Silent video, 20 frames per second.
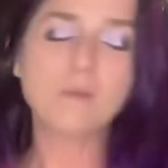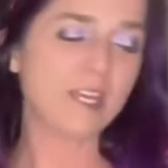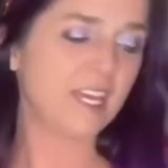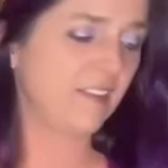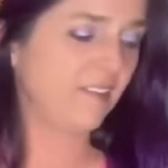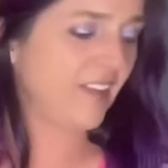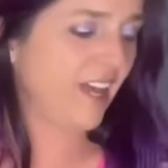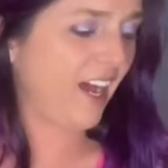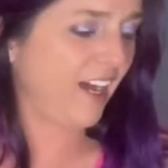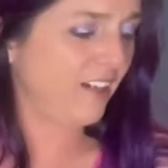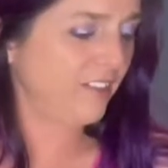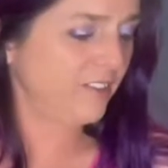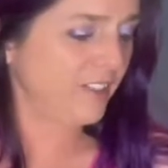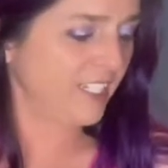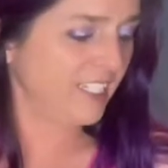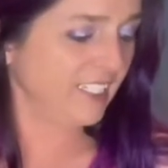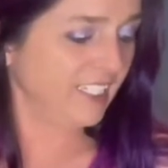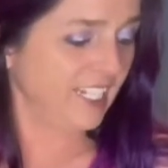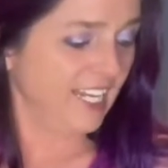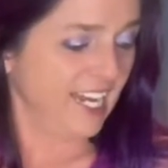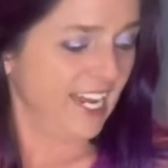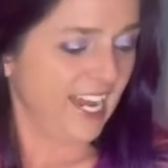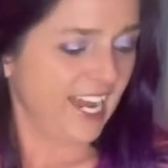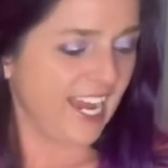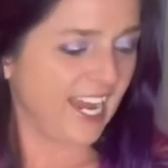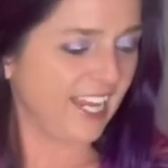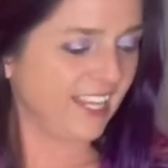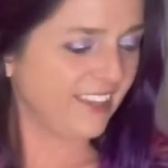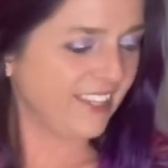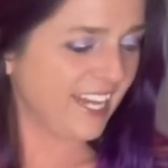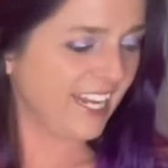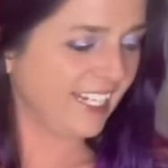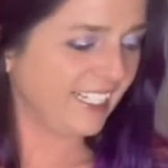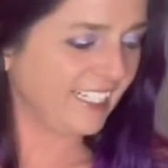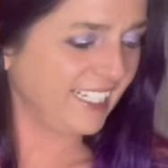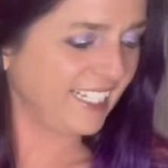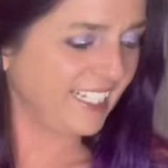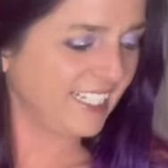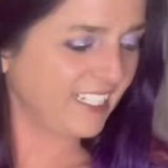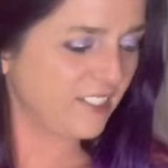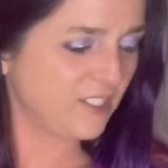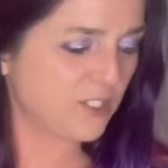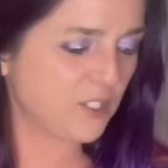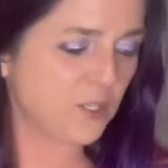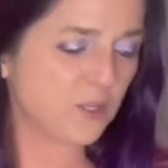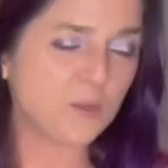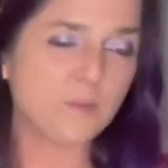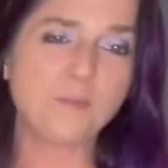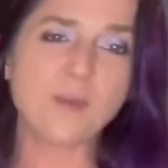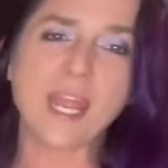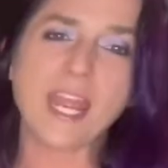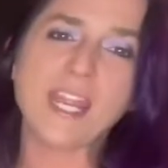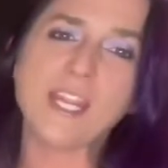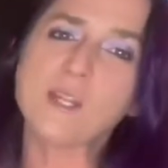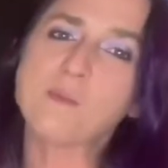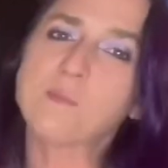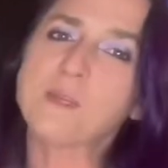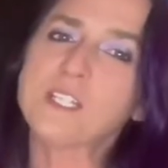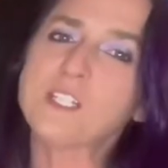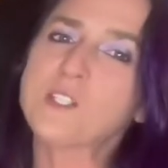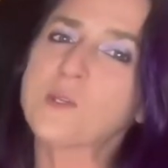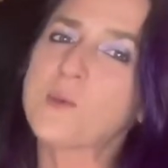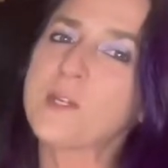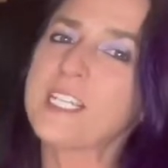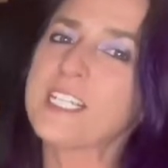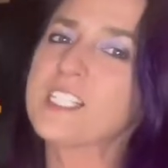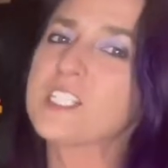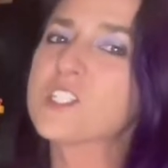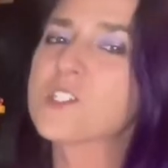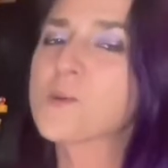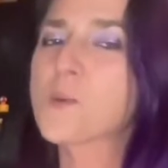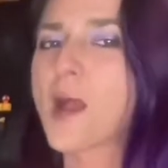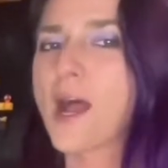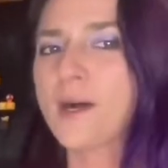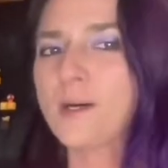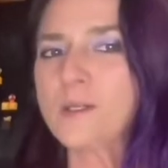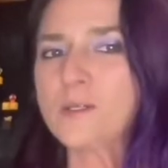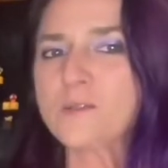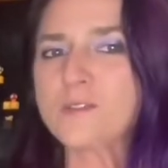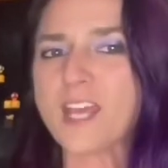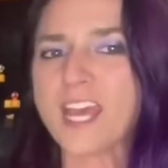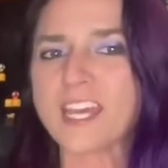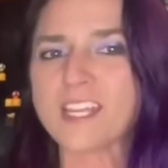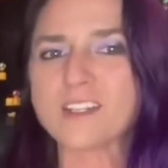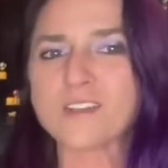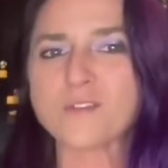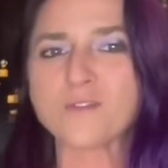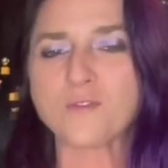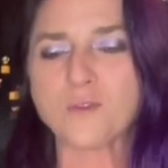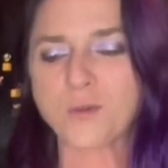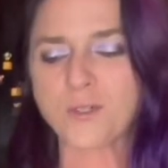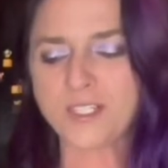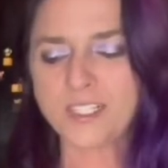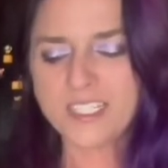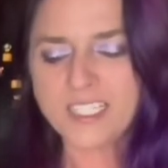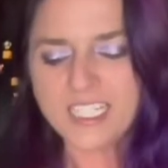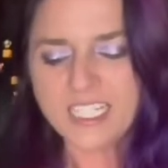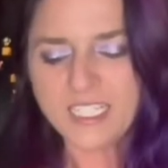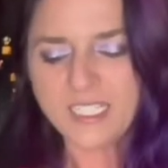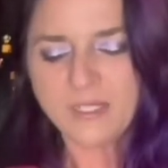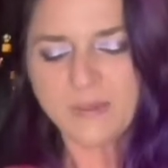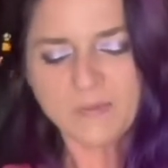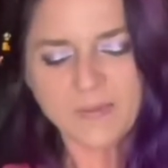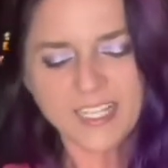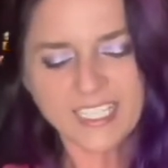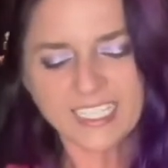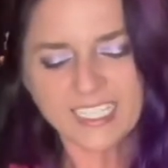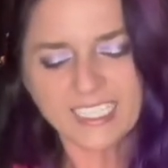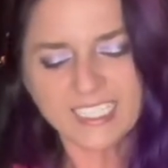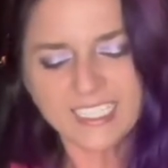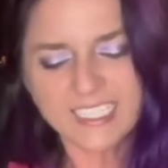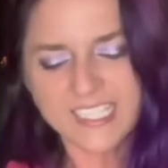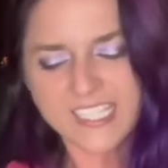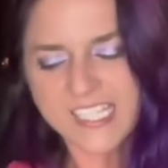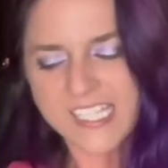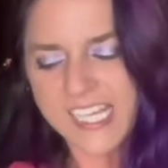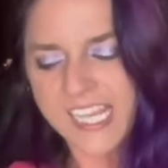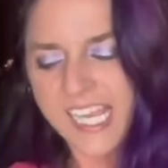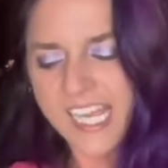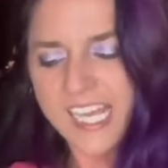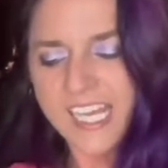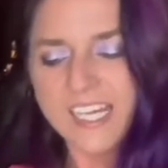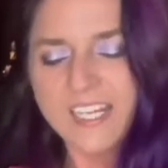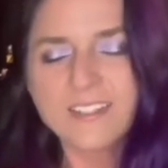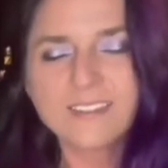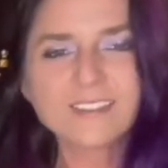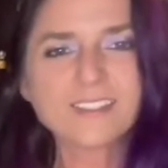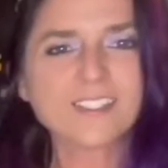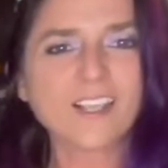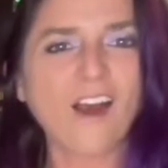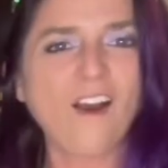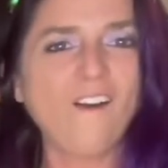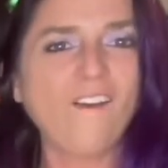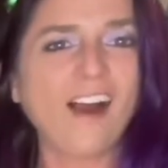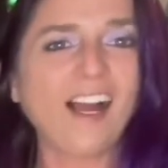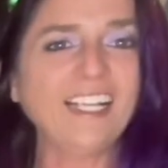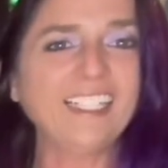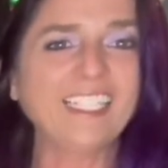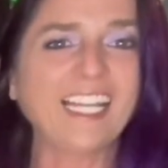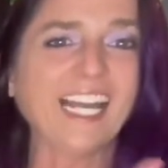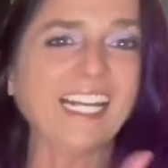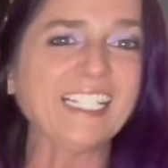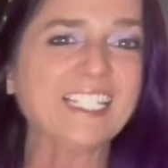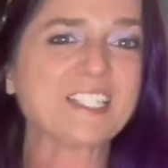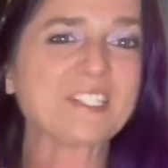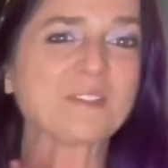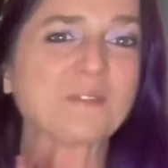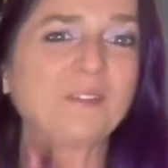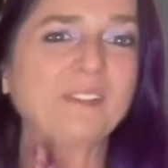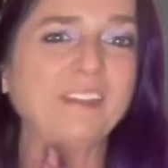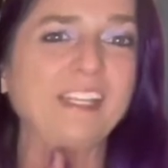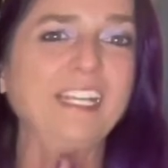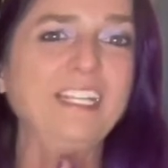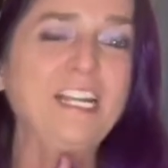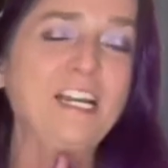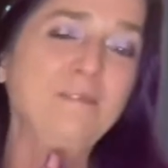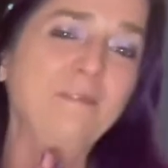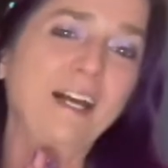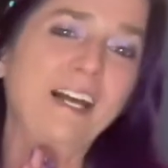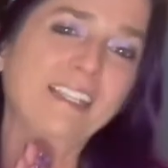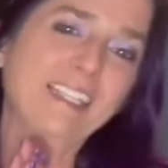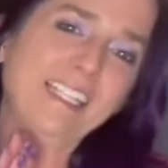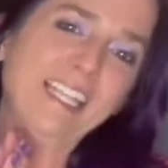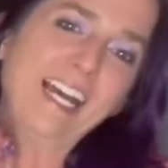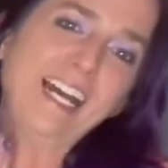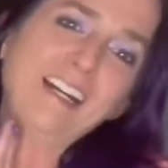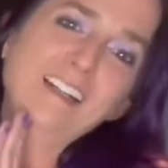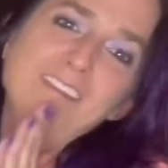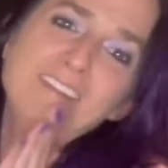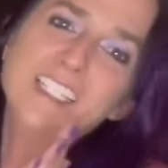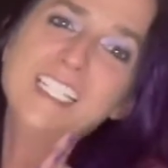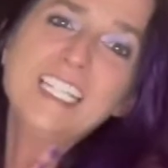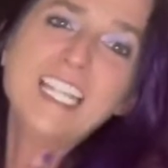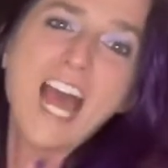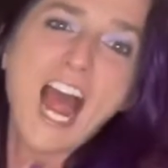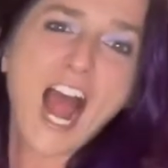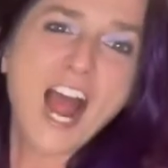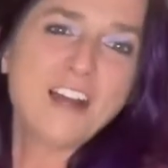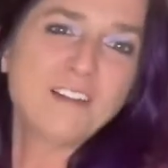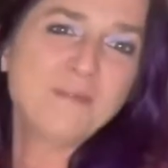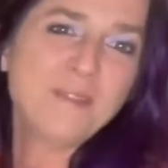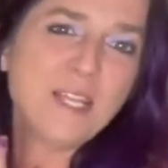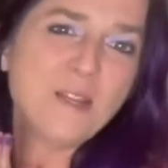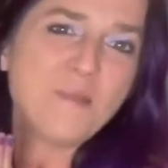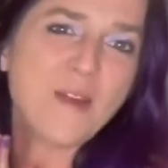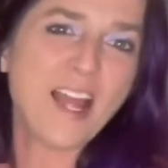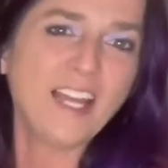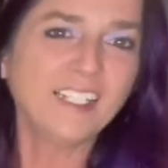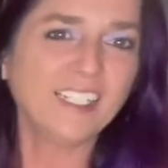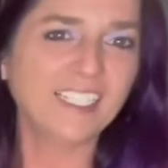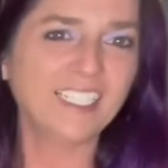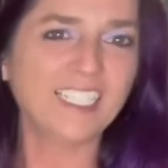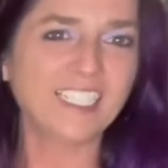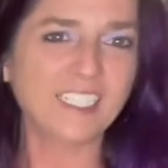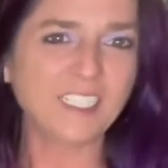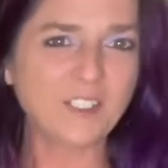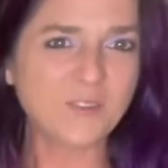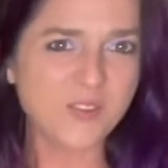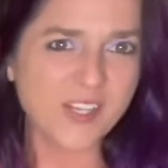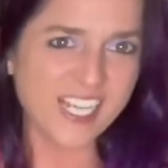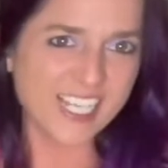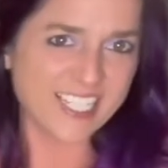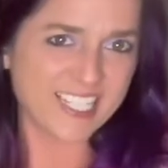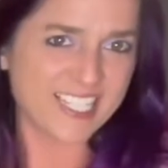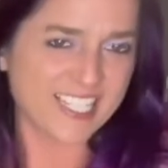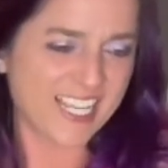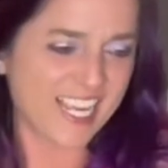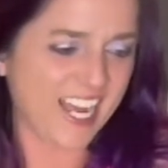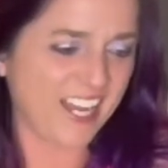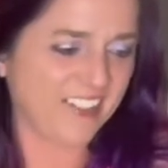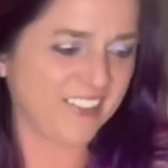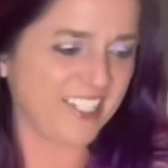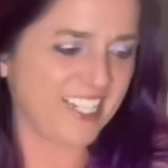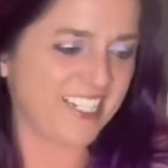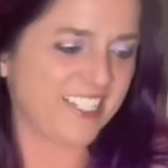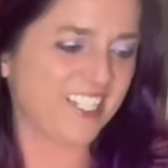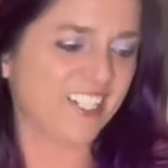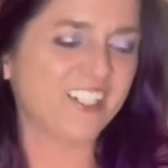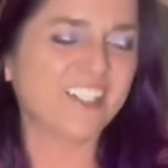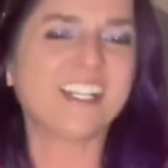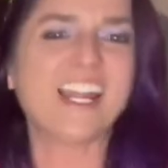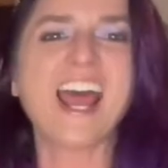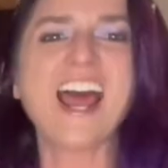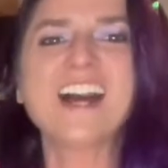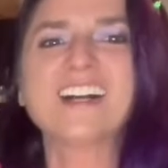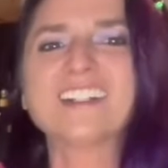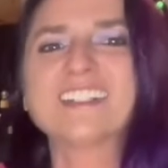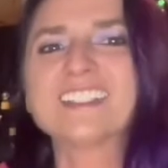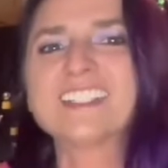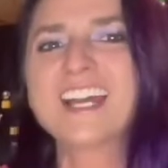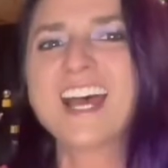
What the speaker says: in the oven, and they need to bake between 12 and 14 minutes. So I guess when they come out of the oven, I'll be back again and we can see how they turn out.